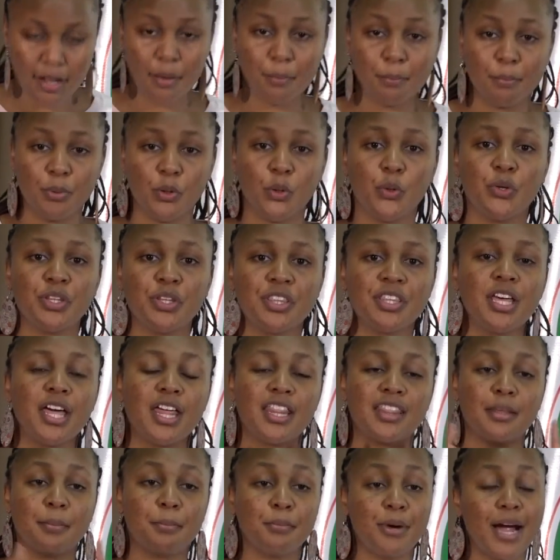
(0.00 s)
Both
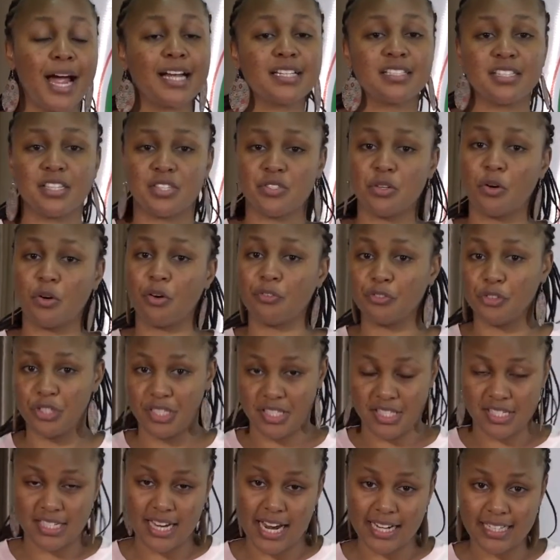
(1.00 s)
the practice of
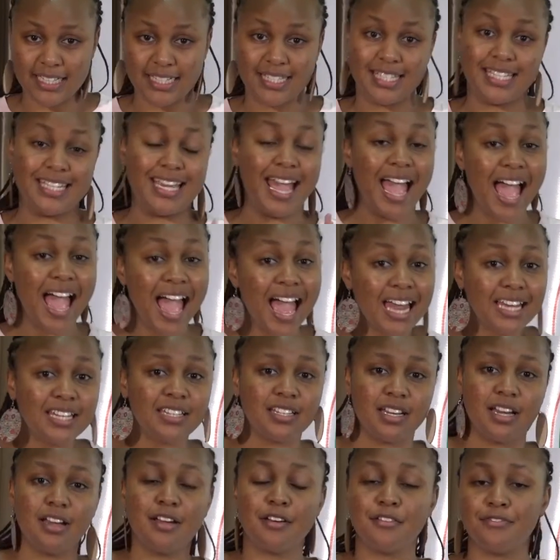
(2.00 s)
Christianity and
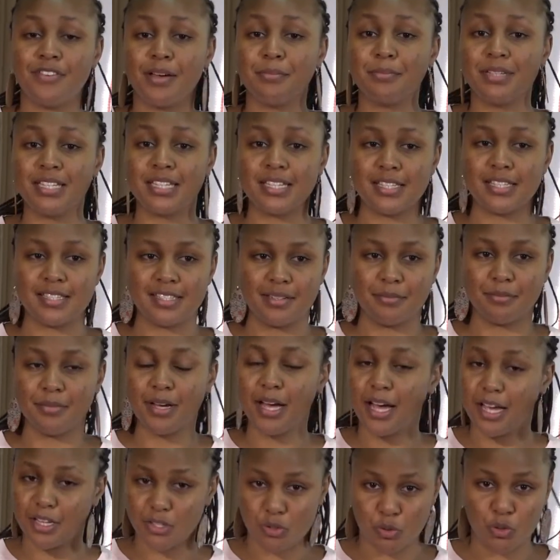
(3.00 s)
feminism
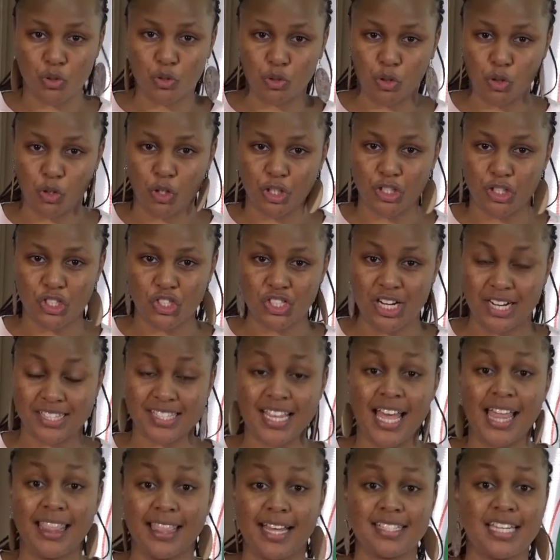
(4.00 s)
are social constructs
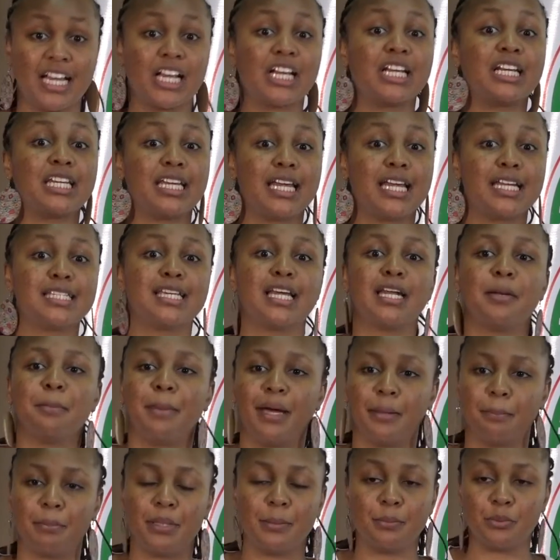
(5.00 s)
that are created
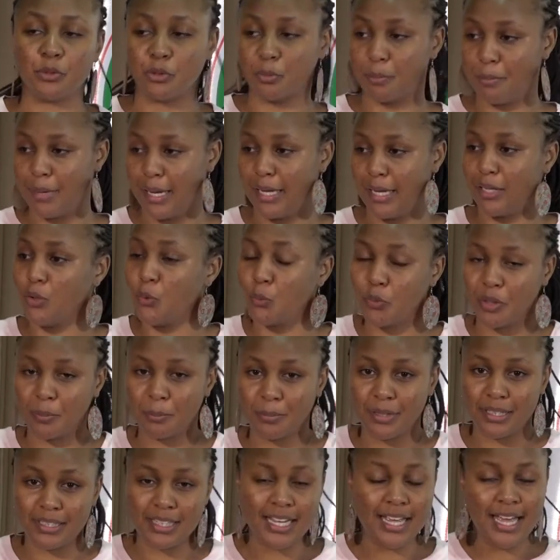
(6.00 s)
by people, men,
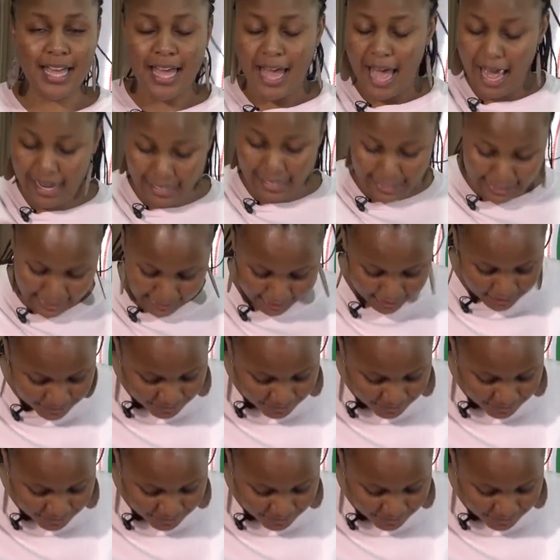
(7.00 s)
women alike.